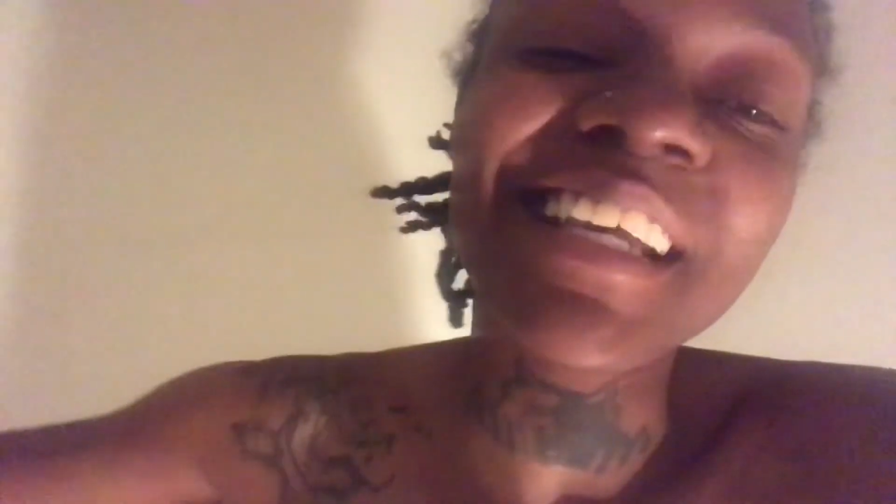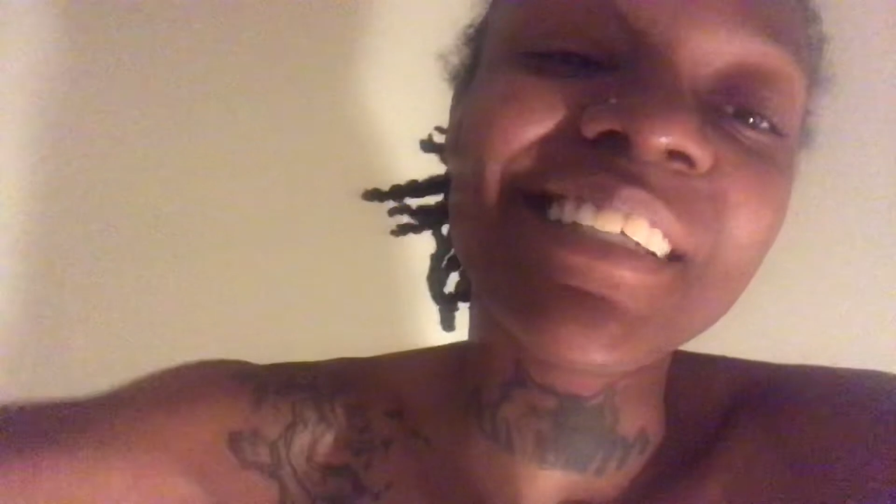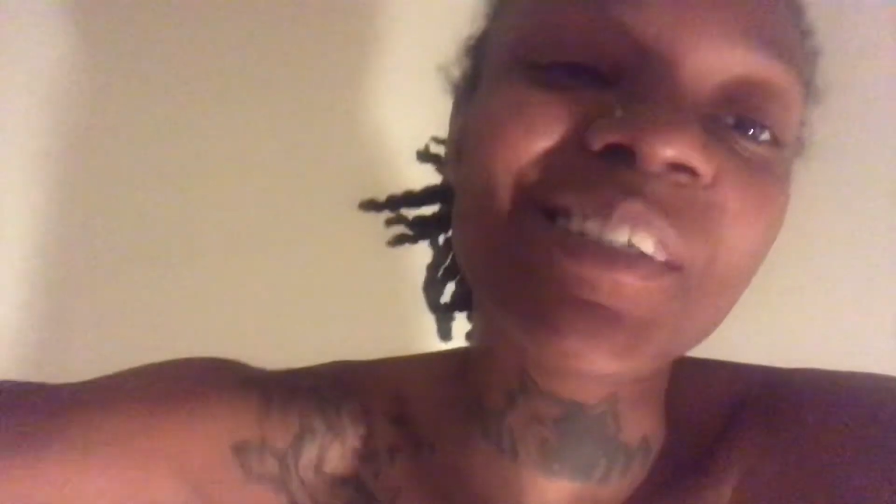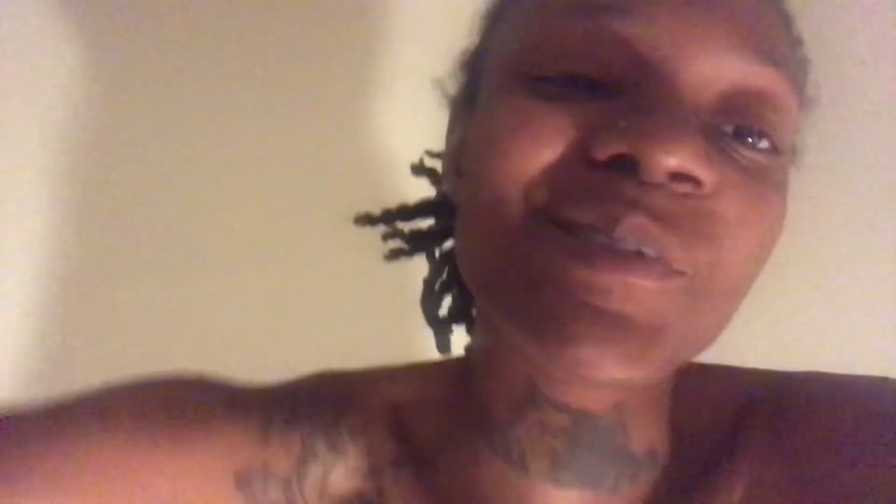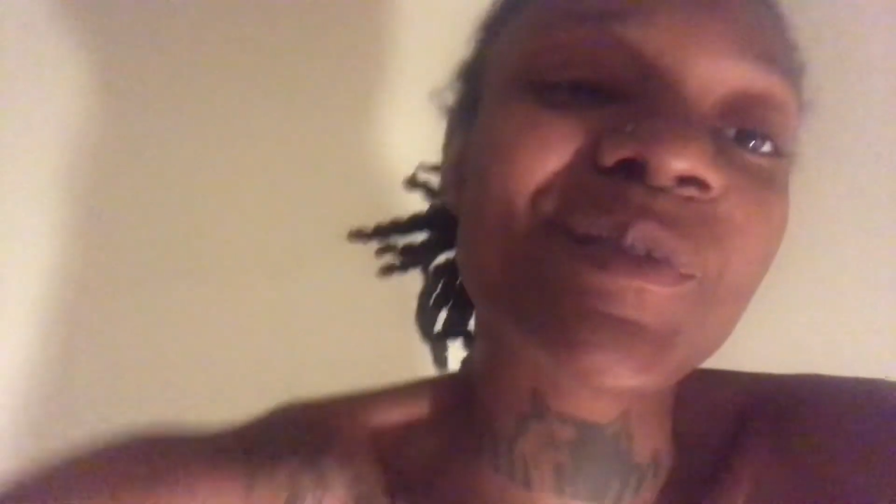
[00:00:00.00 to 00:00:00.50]

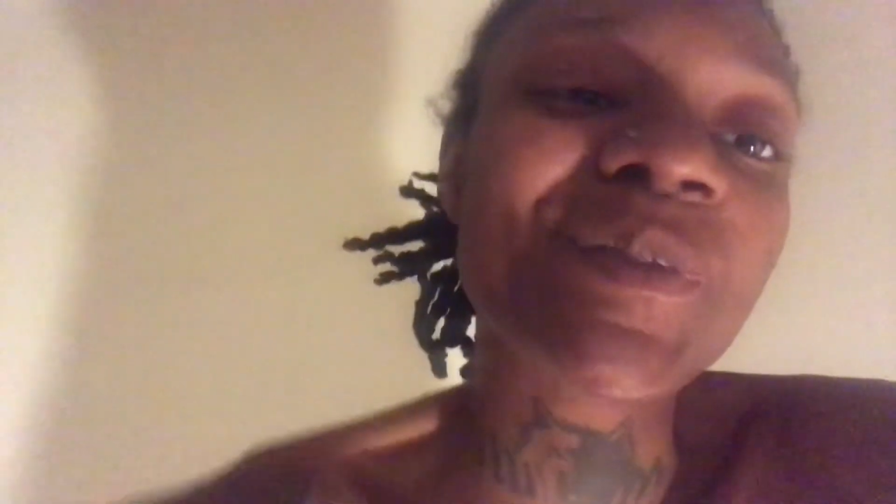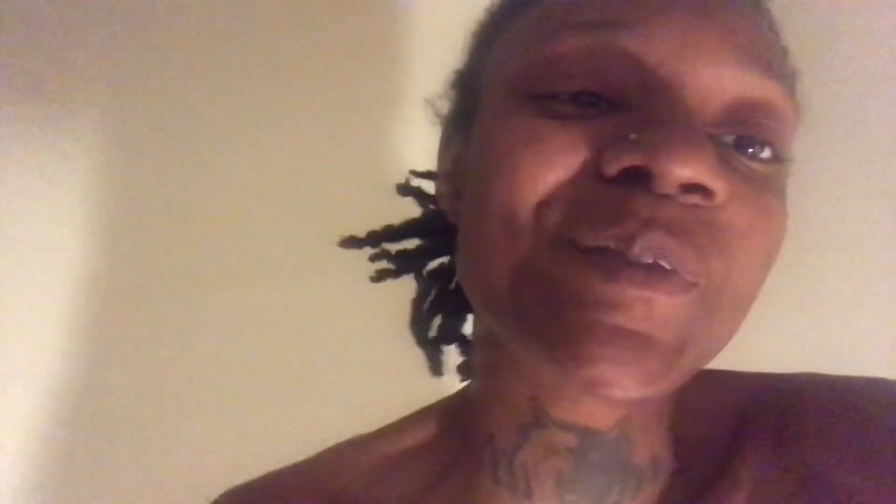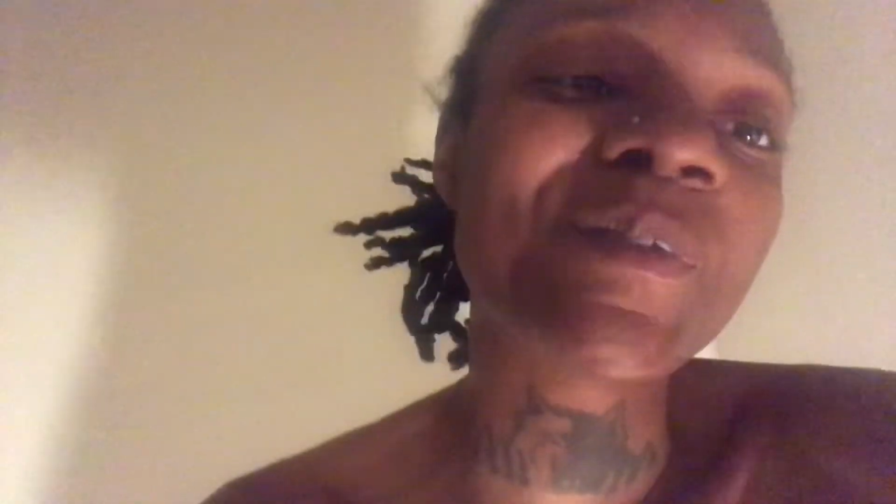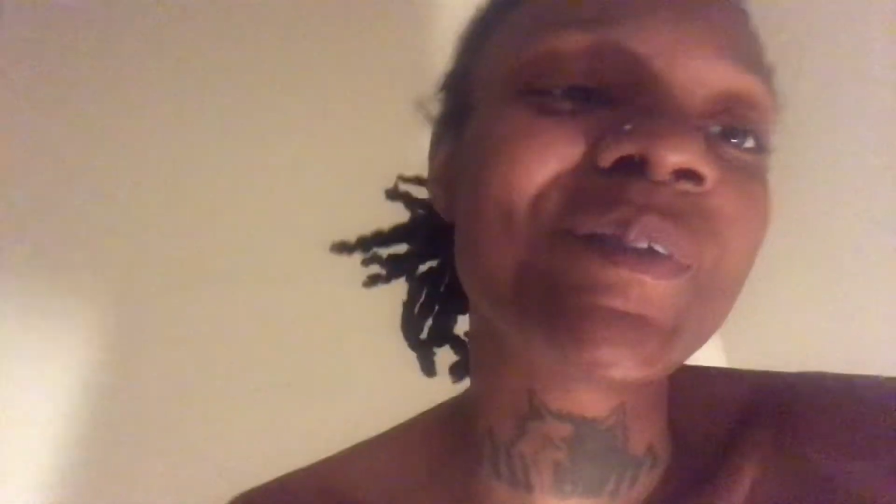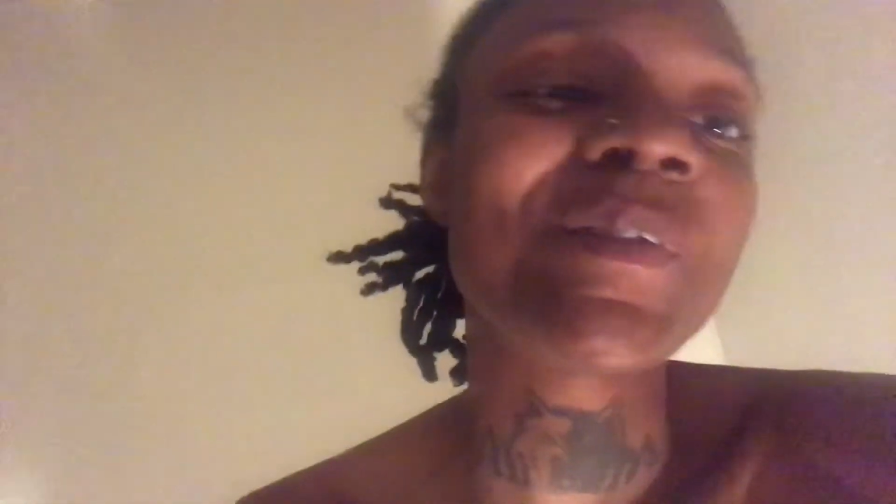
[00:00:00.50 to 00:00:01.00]
cool
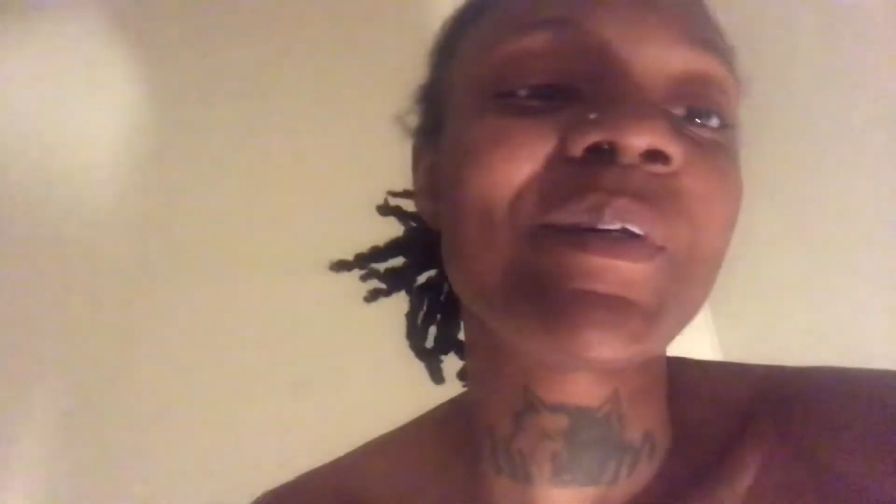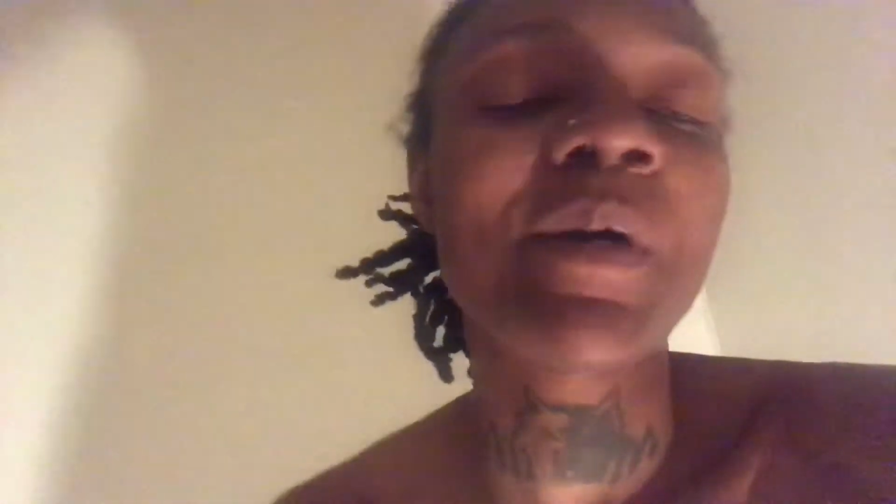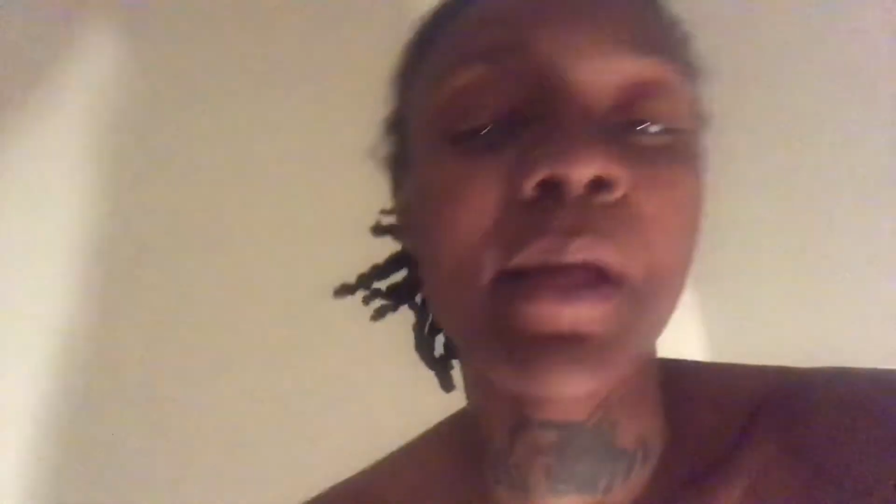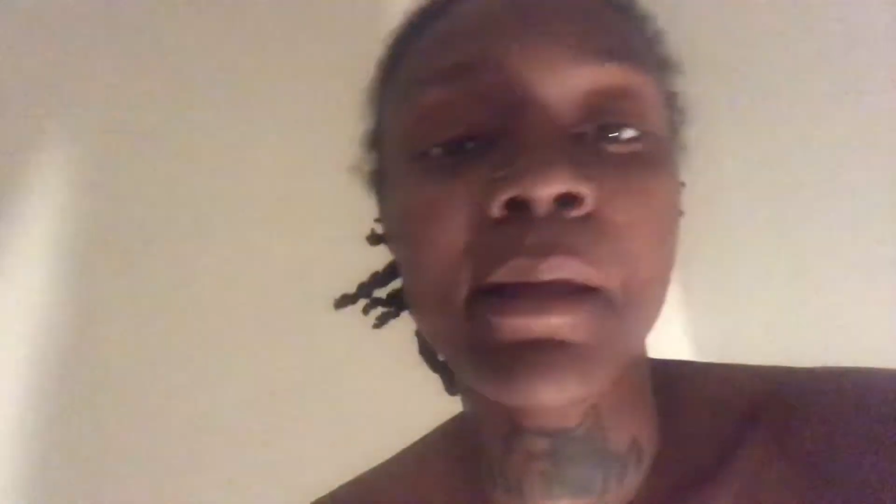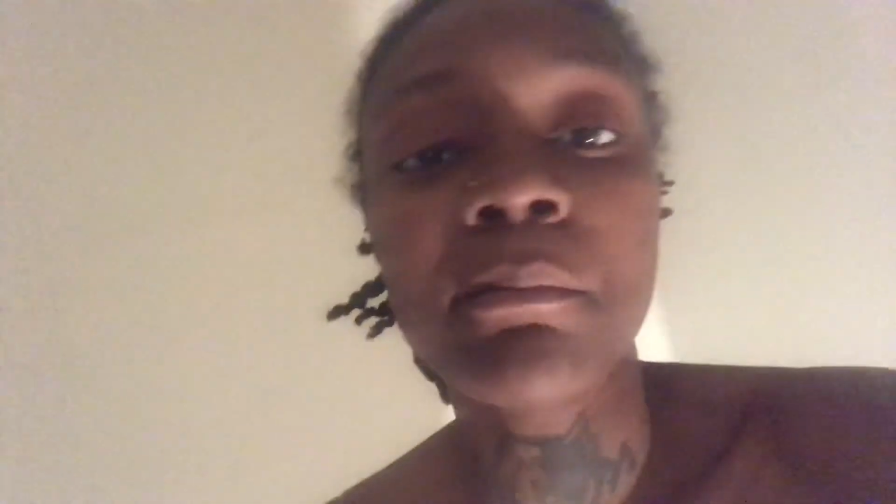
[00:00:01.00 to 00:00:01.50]

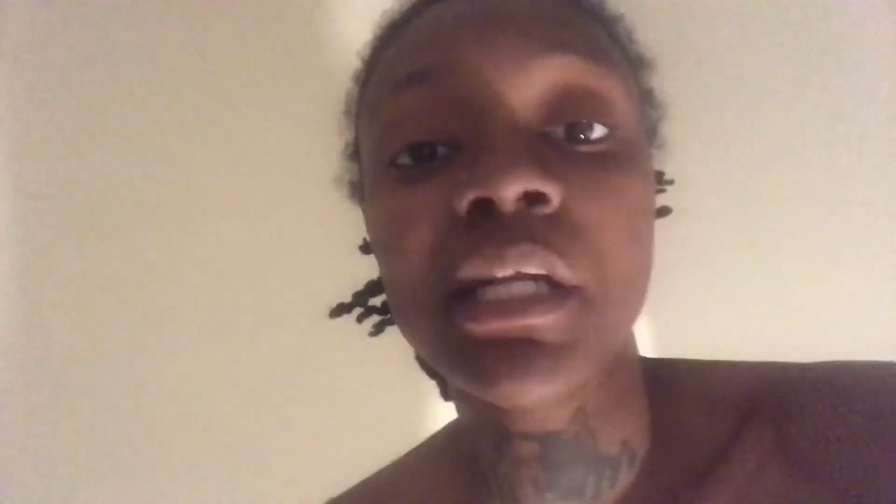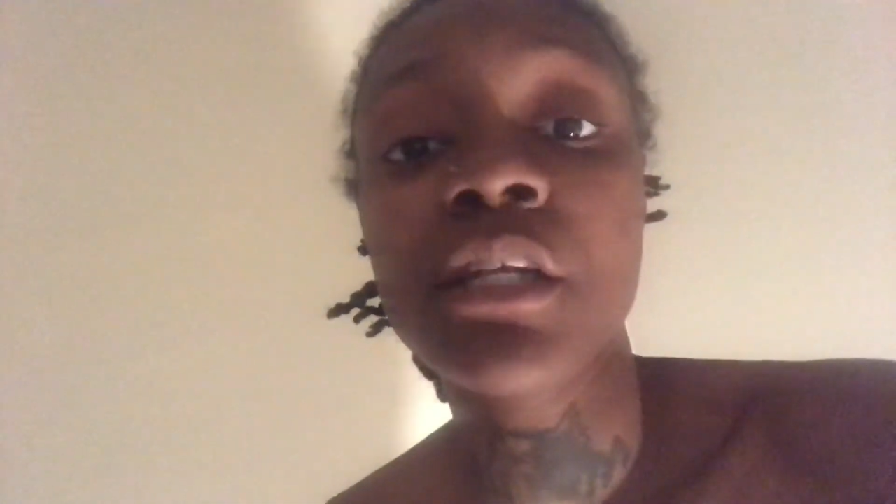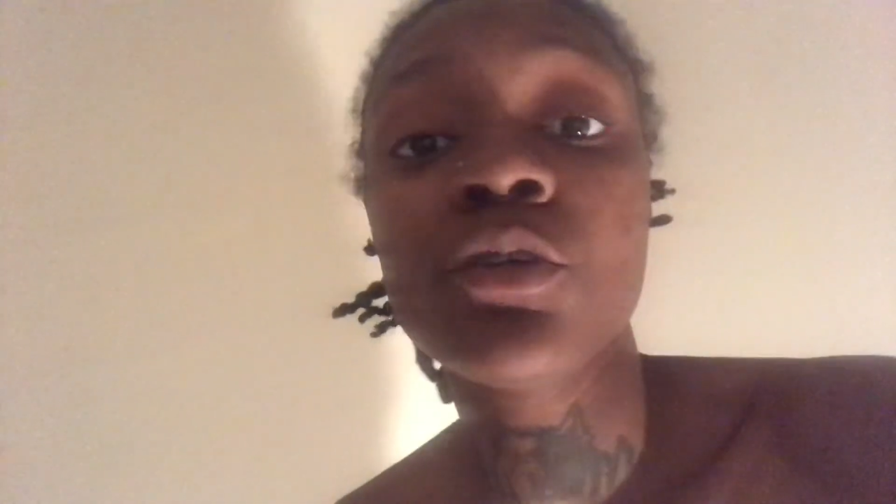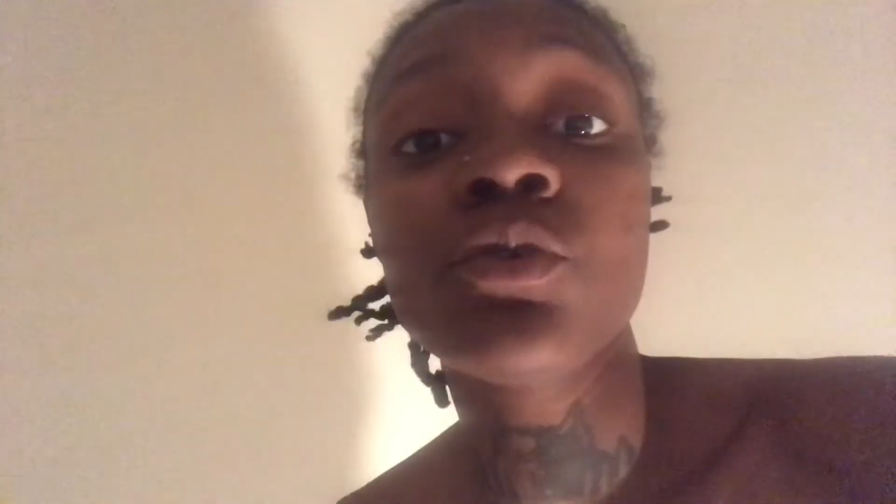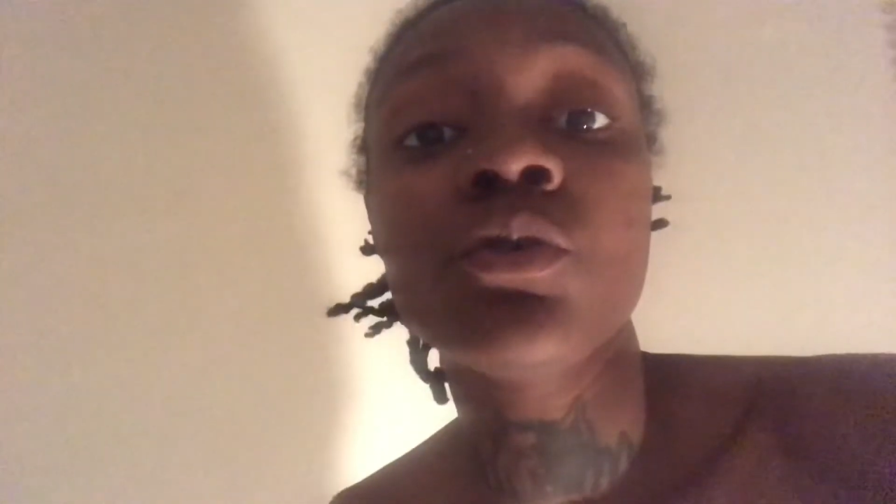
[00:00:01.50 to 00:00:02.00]
and be
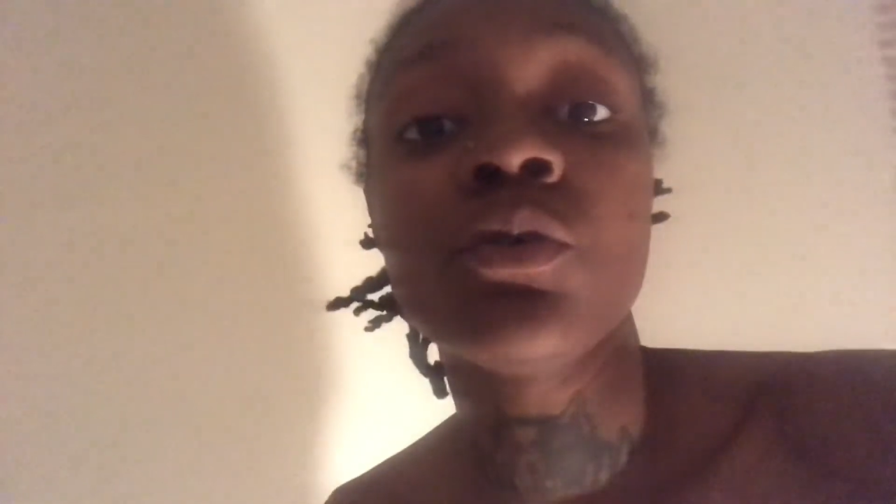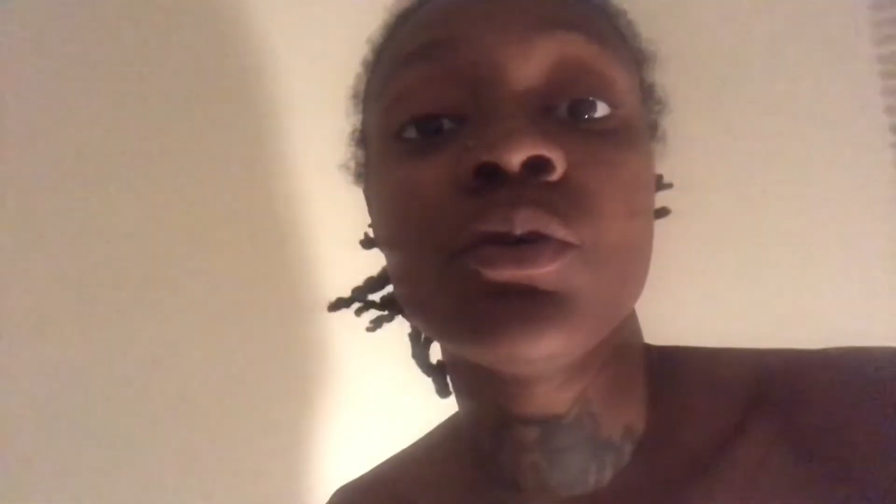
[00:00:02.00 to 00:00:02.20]
you.